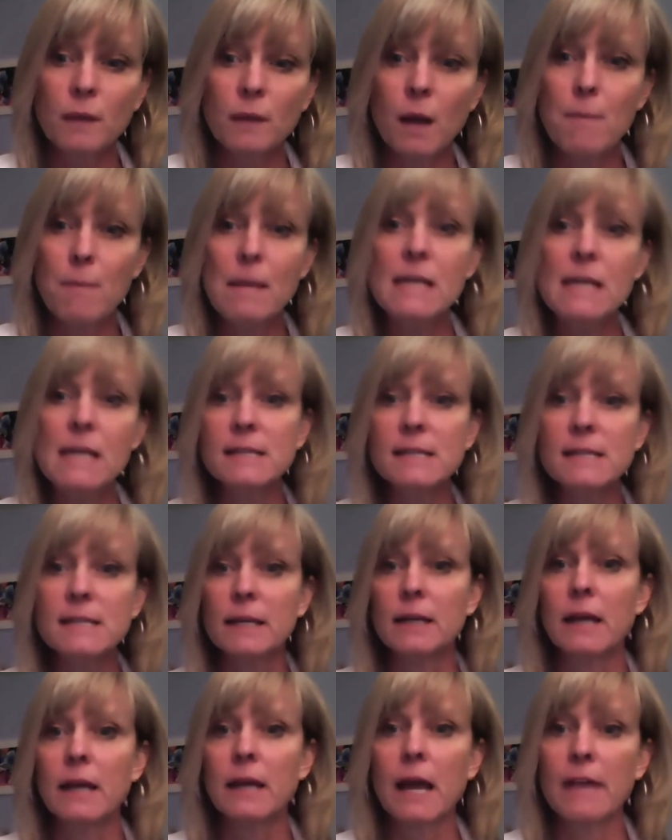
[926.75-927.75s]

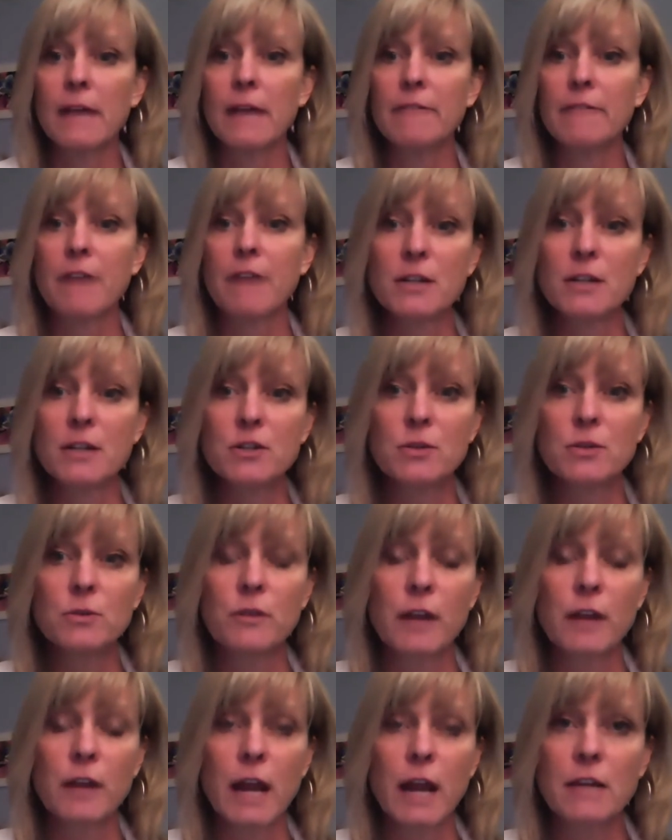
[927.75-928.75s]
amazing and
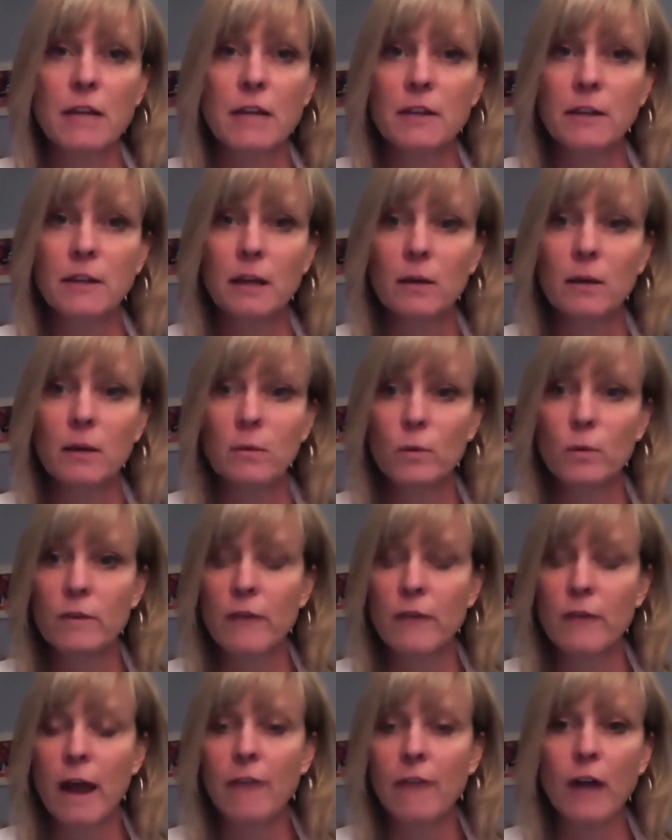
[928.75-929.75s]
fine-tuned than anything that
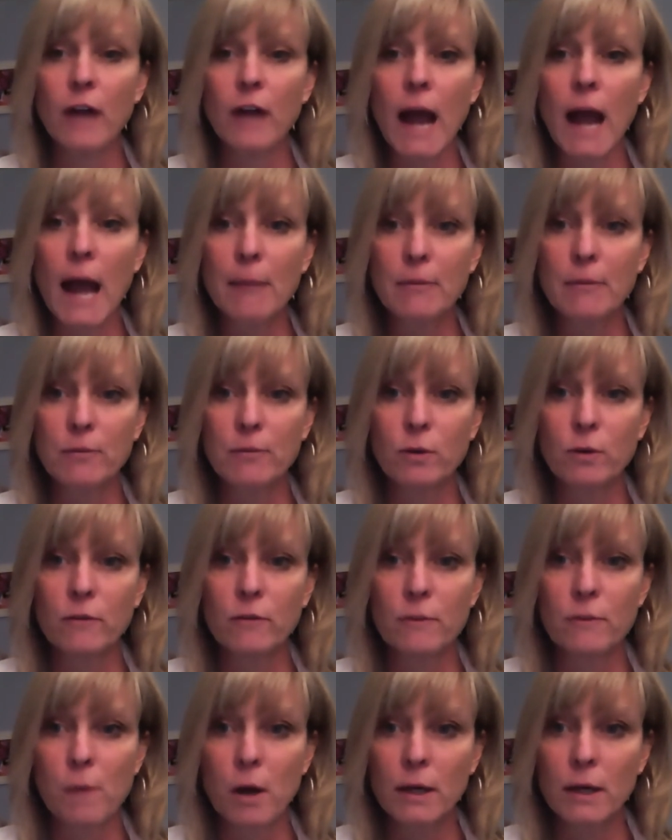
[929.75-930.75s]
we've ever had before
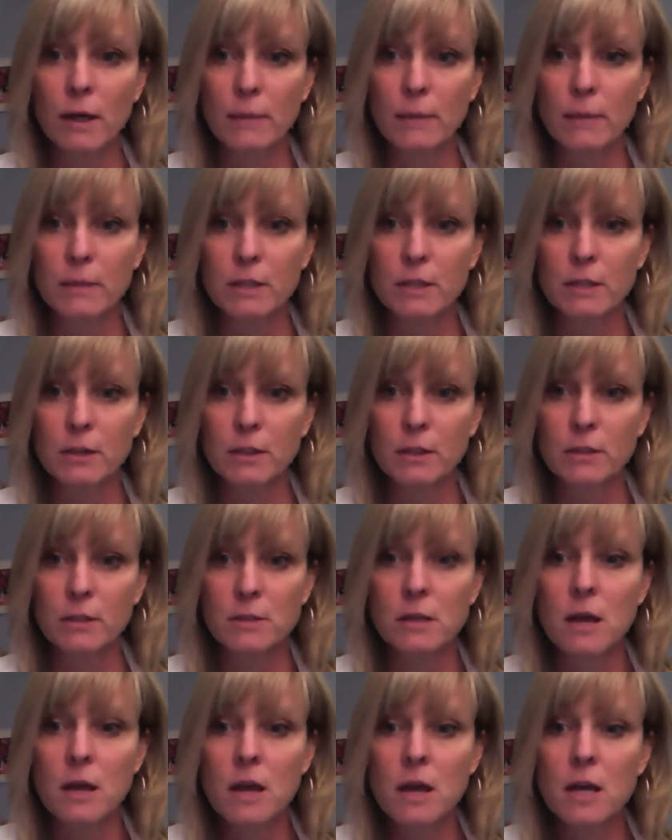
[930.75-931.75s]
for marketing materials.
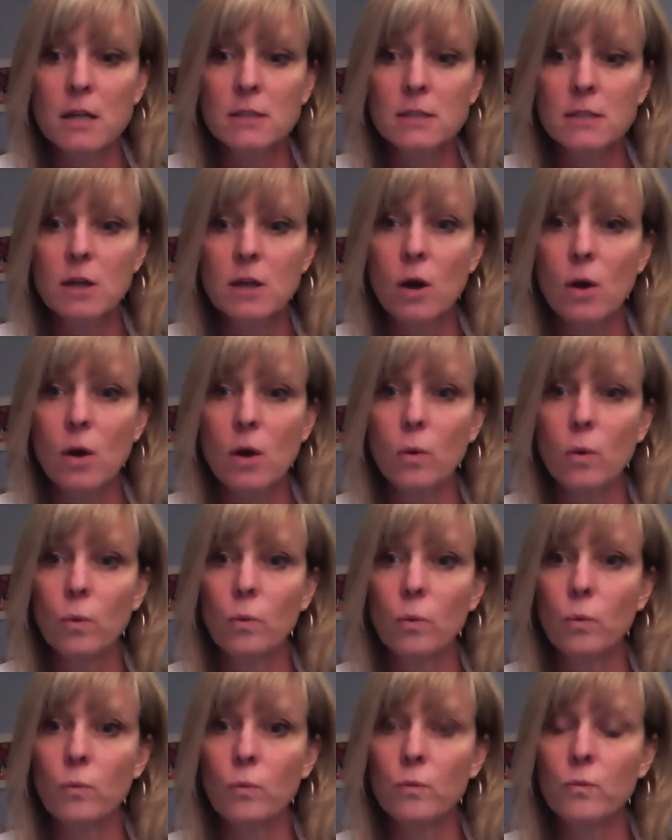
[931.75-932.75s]
So
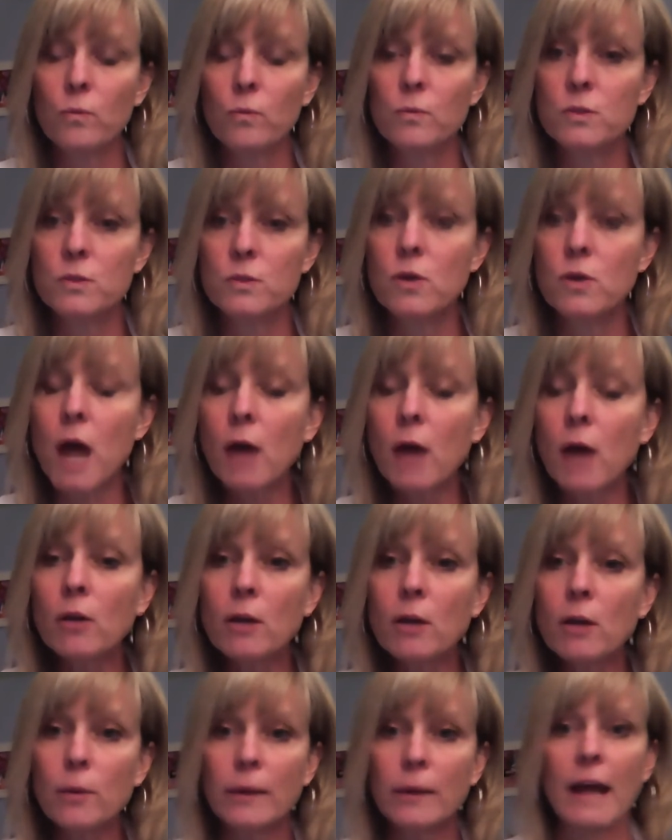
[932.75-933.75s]
not only are
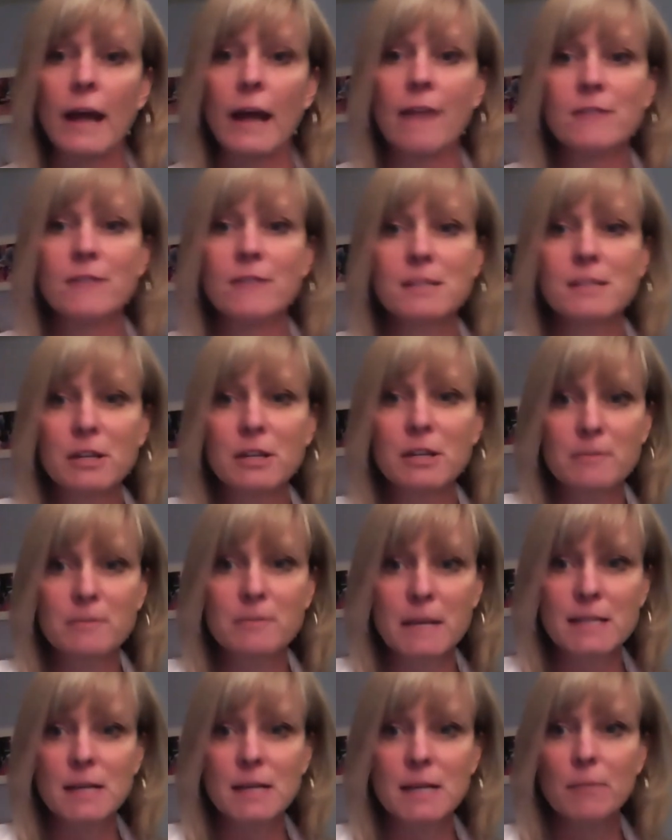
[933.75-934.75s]
we going to have this
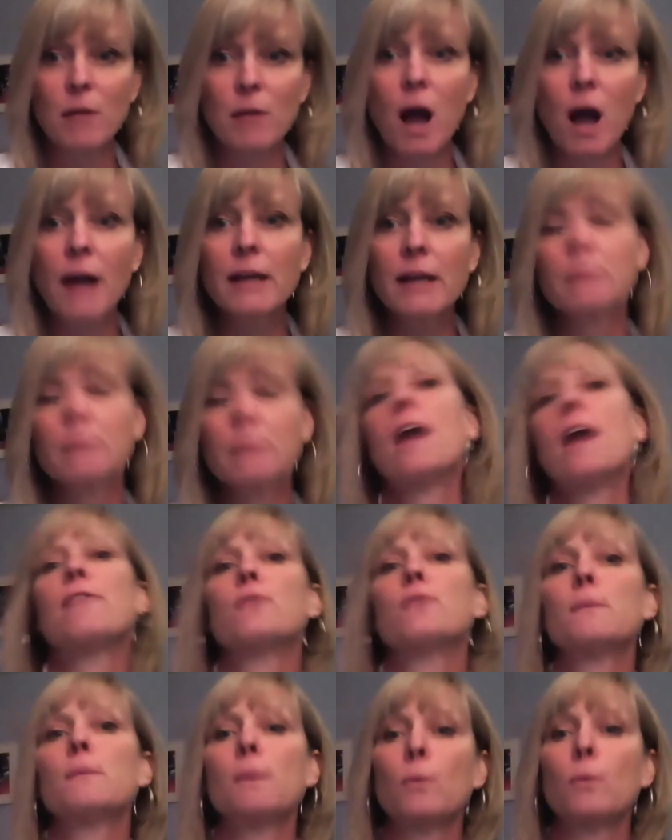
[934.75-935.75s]
amazing blogging
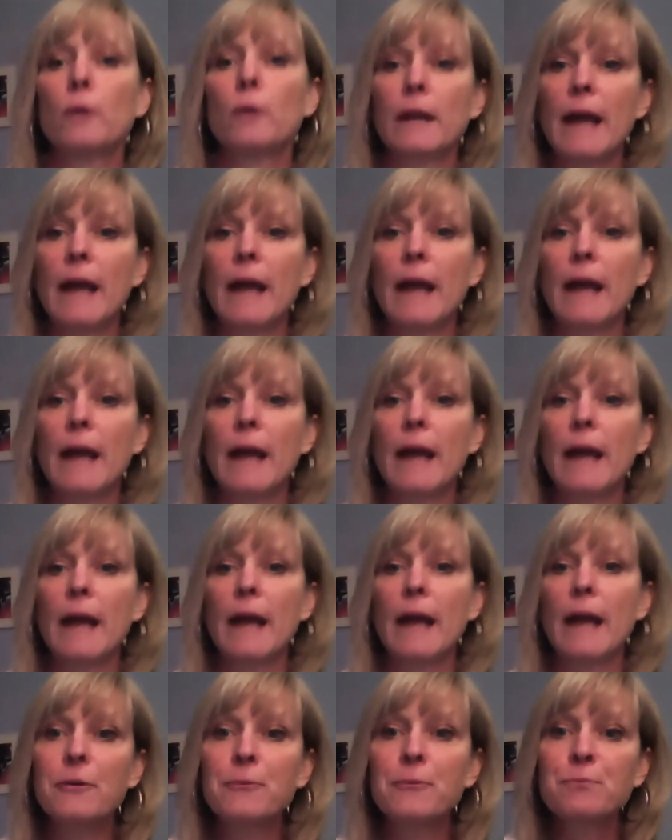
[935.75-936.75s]
platform, but we're going to
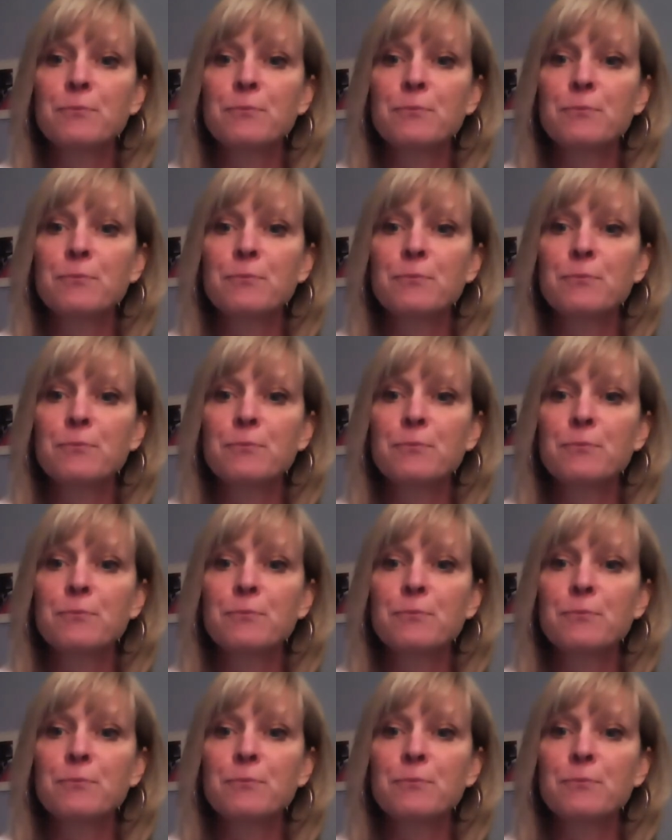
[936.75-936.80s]
have